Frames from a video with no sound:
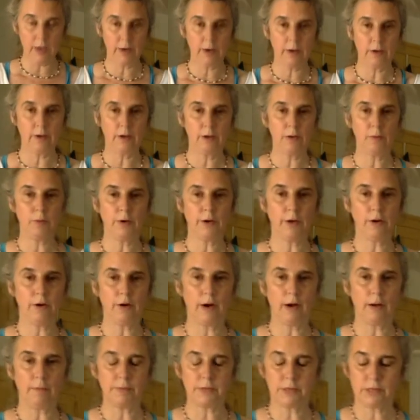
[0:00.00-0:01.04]
You're going to bring your
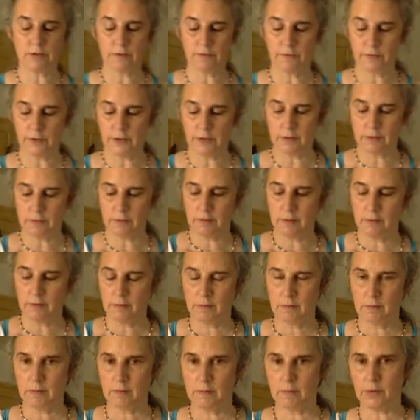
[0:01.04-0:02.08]
opposite foot.
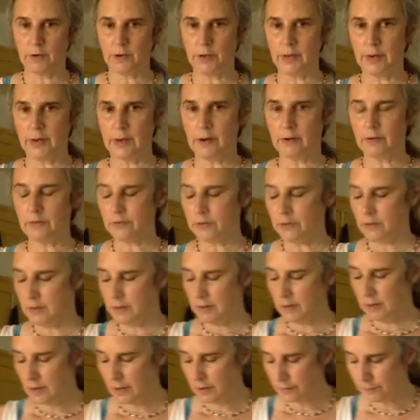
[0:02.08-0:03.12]
Bring it out
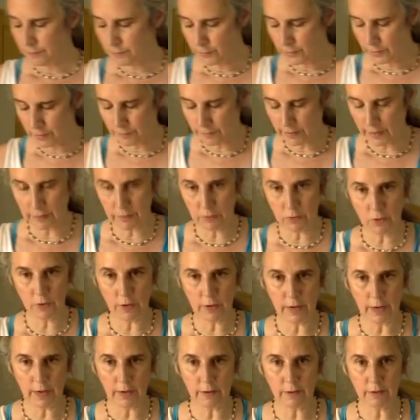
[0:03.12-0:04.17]
at a
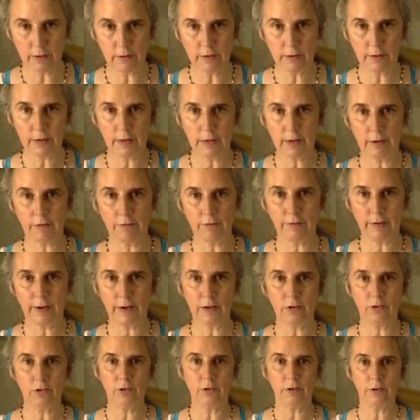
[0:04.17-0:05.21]
45-degree angle. Again,
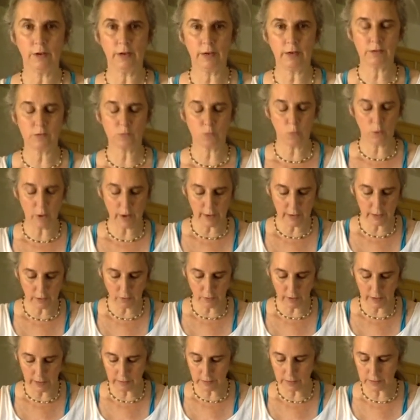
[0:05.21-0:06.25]
find your nice, wide,
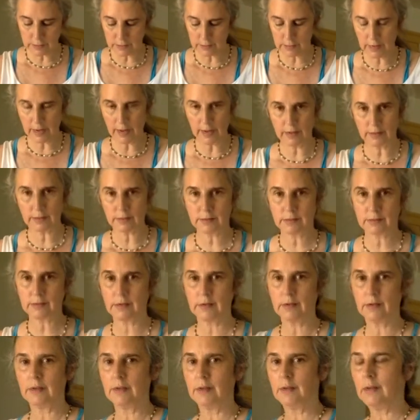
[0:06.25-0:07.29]
grounded stance.
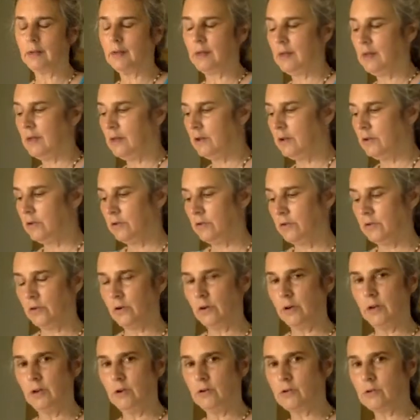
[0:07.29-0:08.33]

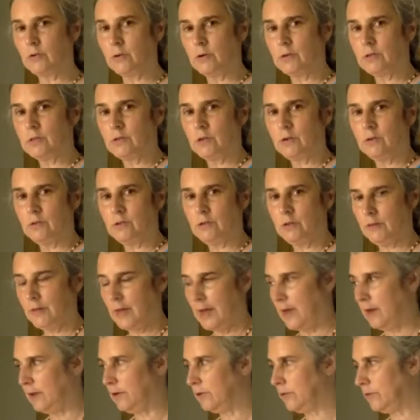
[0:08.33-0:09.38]
Turning your torso to the
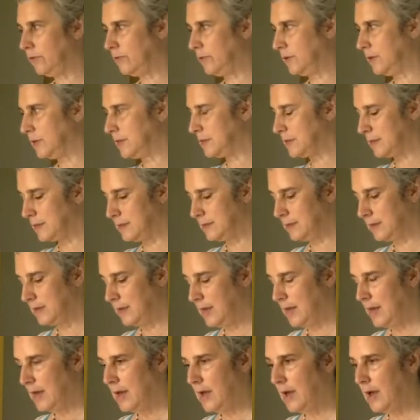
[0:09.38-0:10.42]
angled foot.
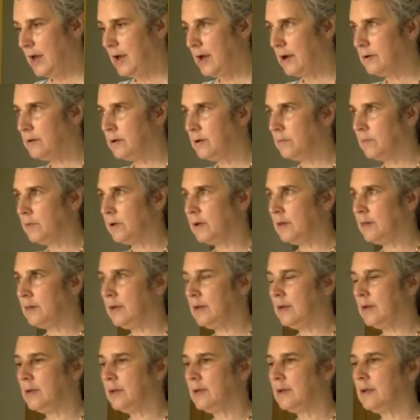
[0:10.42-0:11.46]

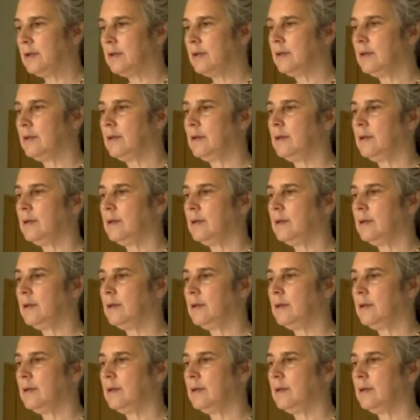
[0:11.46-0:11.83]
Breathing in.